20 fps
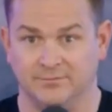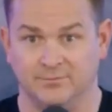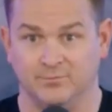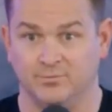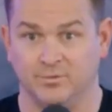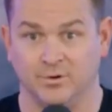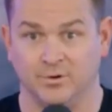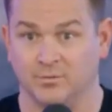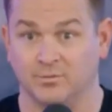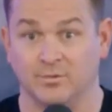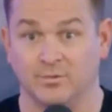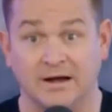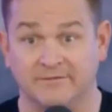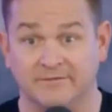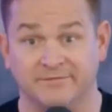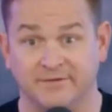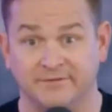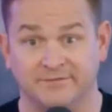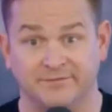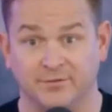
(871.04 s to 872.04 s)
a right
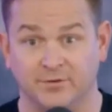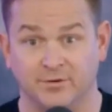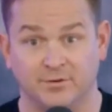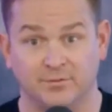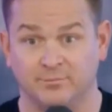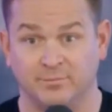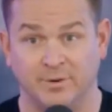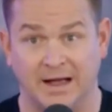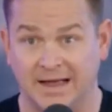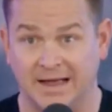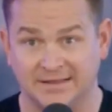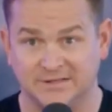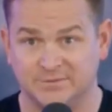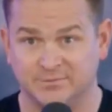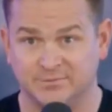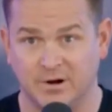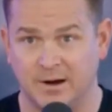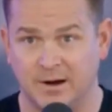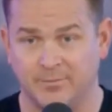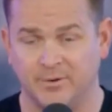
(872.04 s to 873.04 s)
fit for buying this
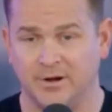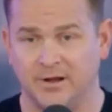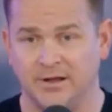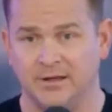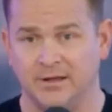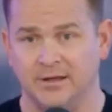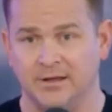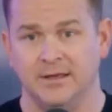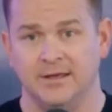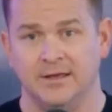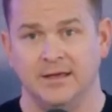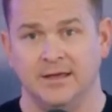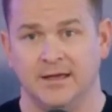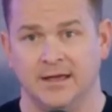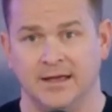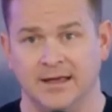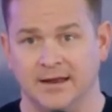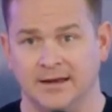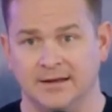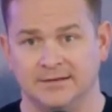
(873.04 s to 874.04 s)
property
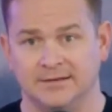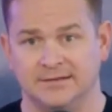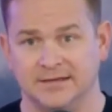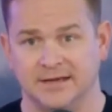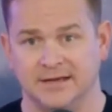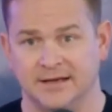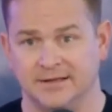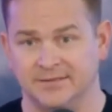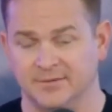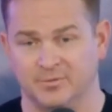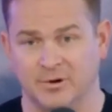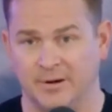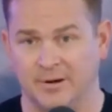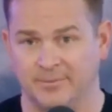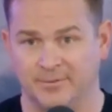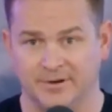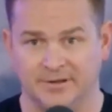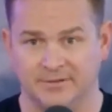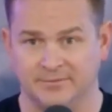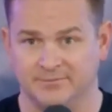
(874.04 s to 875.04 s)
and the
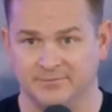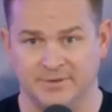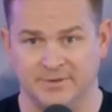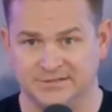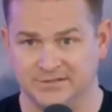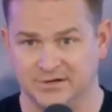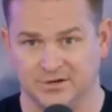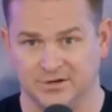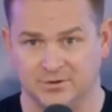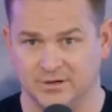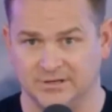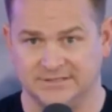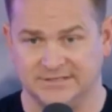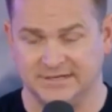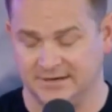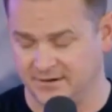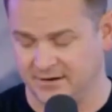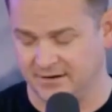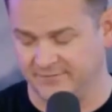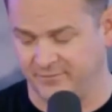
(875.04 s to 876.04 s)
property meets our
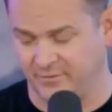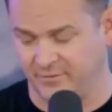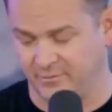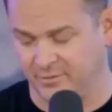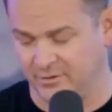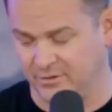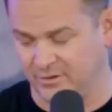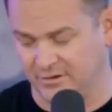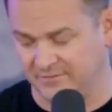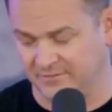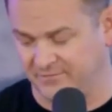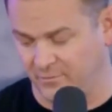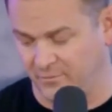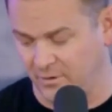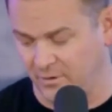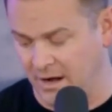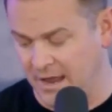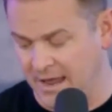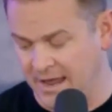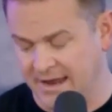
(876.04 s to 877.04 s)
criteria of what we're looking
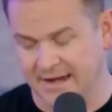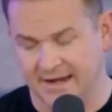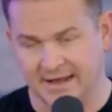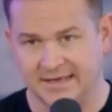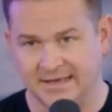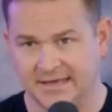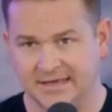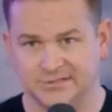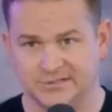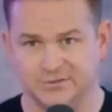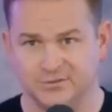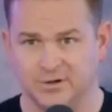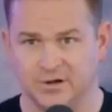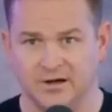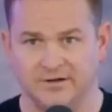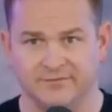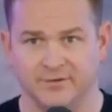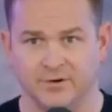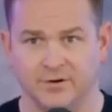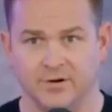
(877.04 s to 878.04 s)
for. And I can get you an
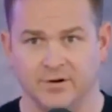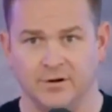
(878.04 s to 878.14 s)
offer.